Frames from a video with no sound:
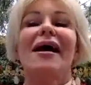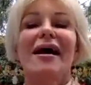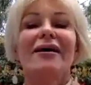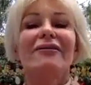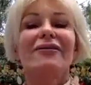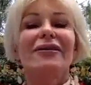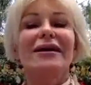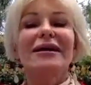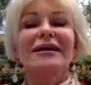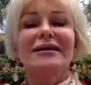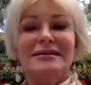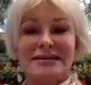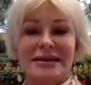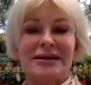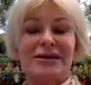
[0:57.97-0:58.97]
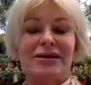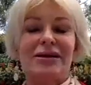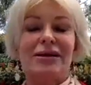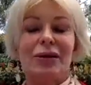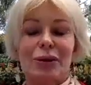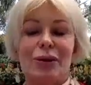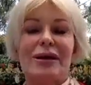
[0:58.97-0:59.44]
every
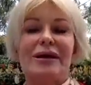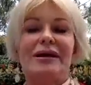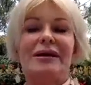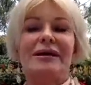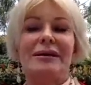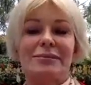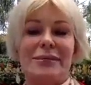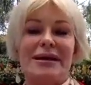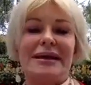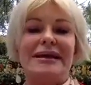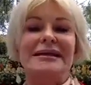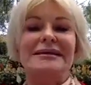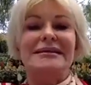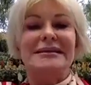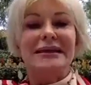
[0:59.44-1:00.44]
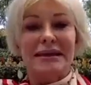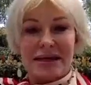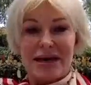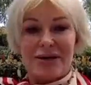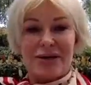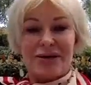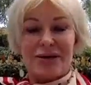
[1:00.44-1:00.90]
single waking minute
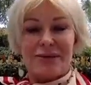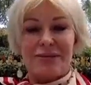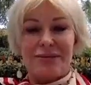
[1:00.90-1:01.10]
together.